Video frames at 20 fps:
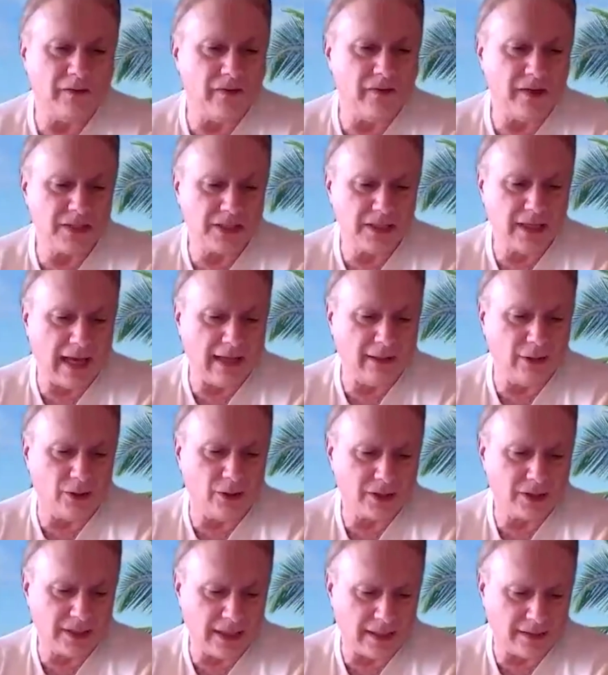Vince and I
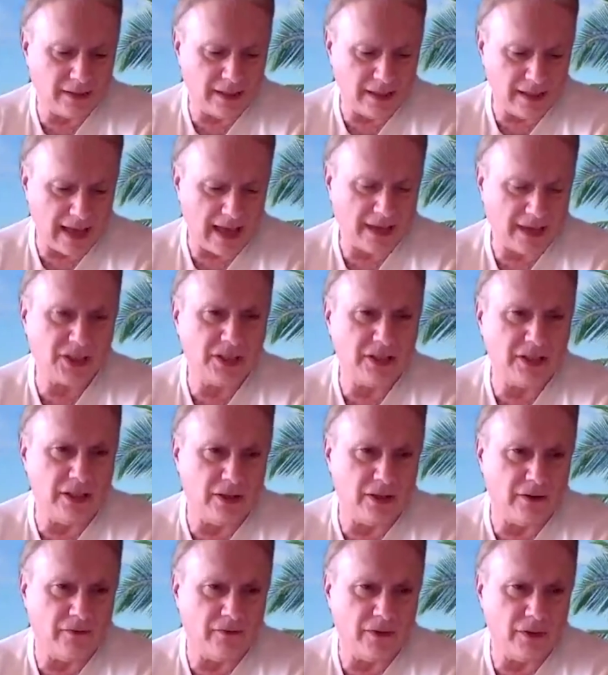looked at the exit
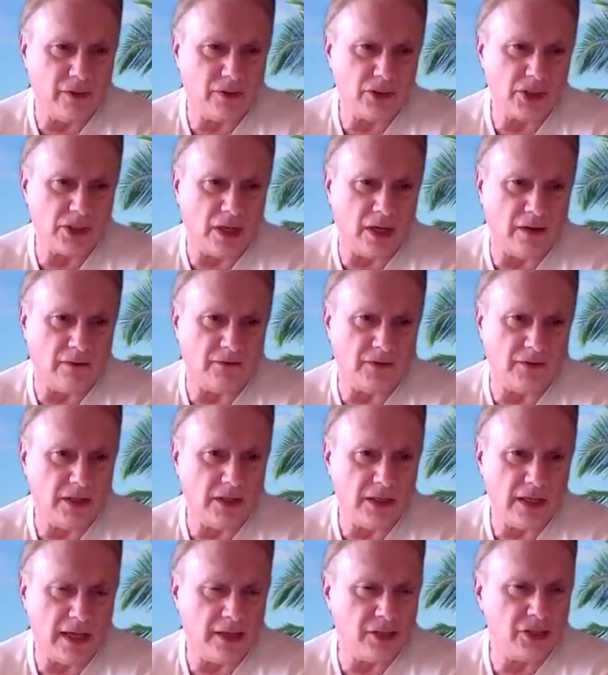interviews of
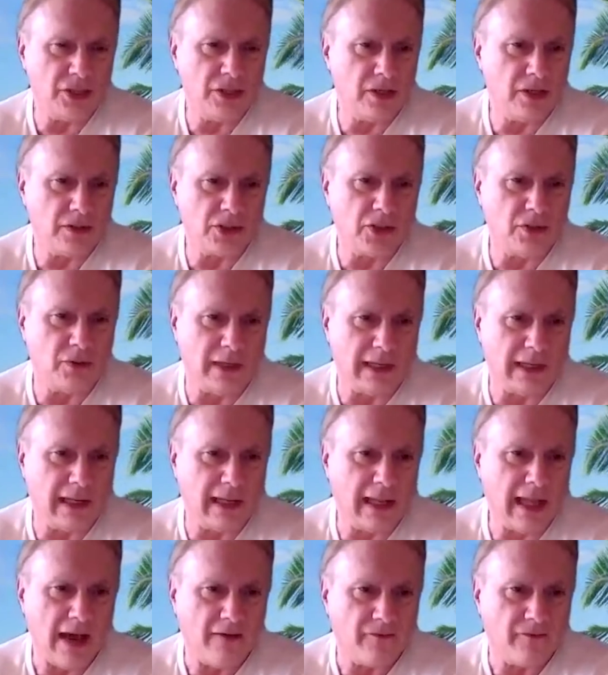the engineers who had
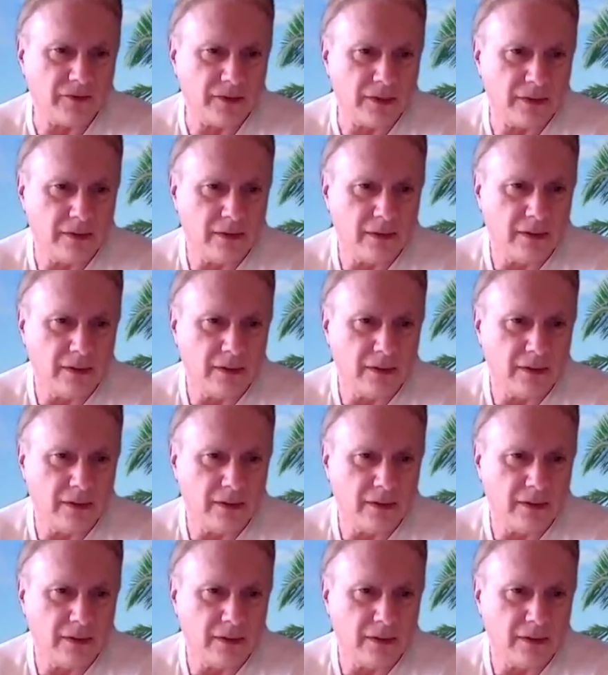left,